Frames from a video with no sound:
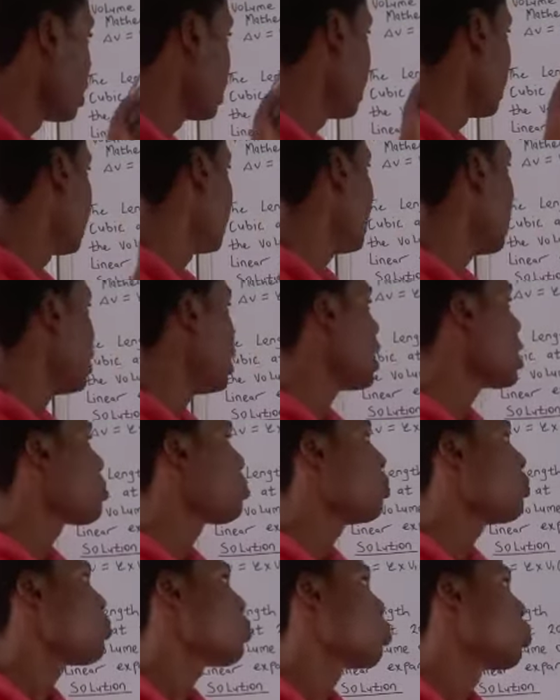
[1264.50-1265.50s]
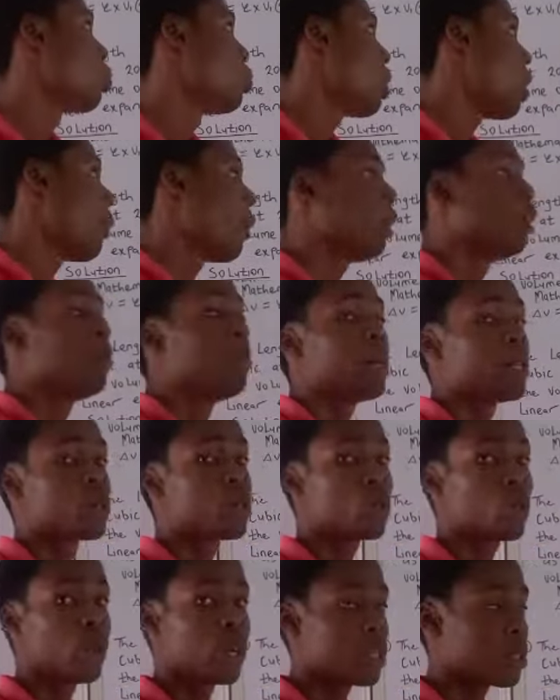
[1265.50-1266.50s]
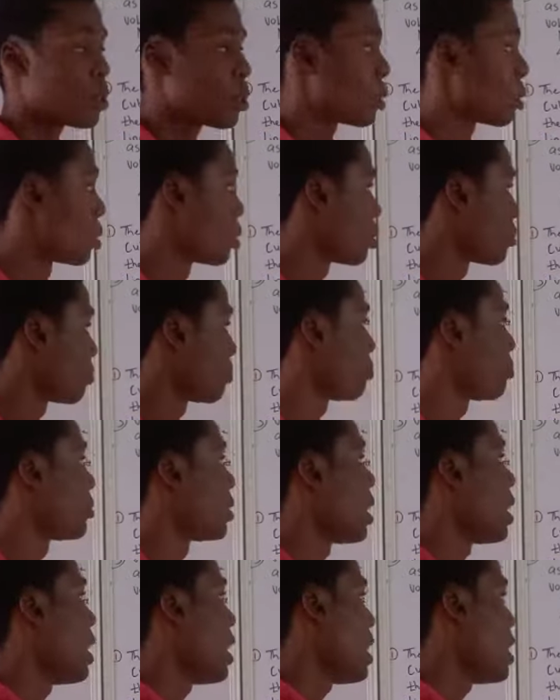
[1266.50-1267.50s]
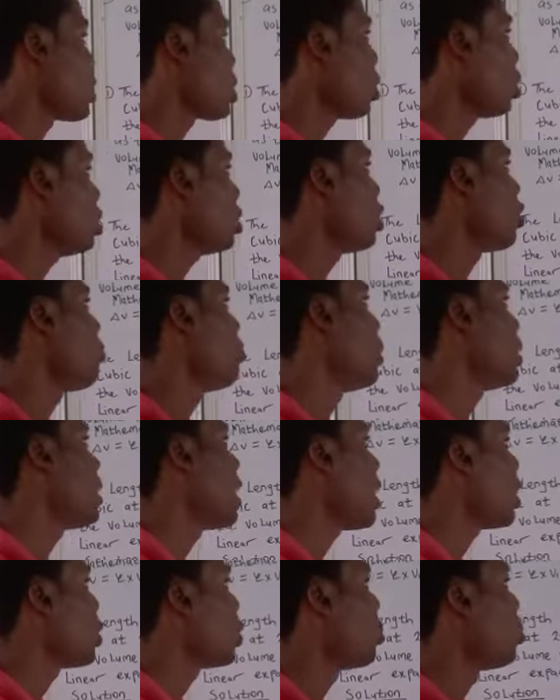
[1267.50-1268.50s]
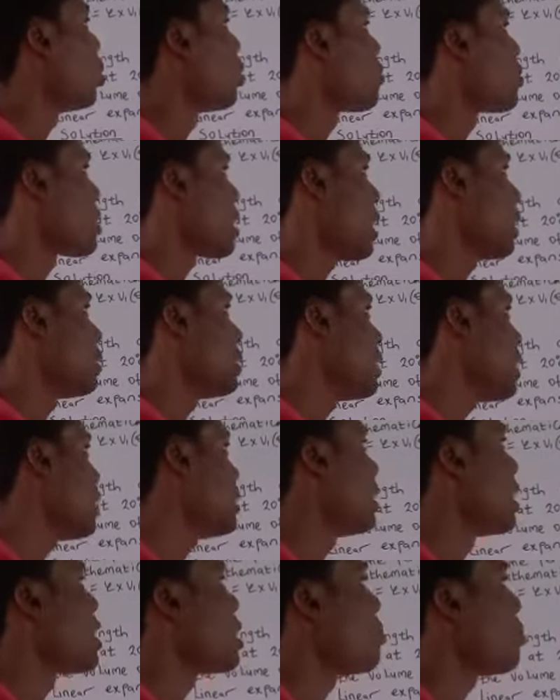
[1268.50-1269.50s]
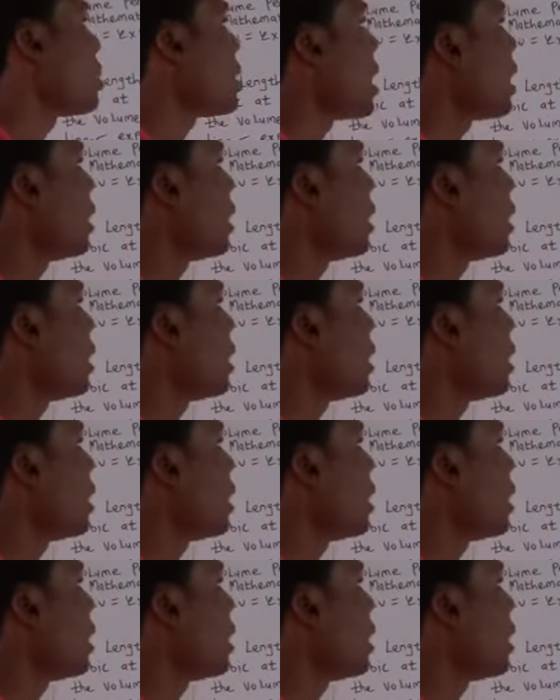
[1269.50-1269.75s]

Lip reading: Now let's move to our number 2 question. A solid of metal cube of size 10 centimeter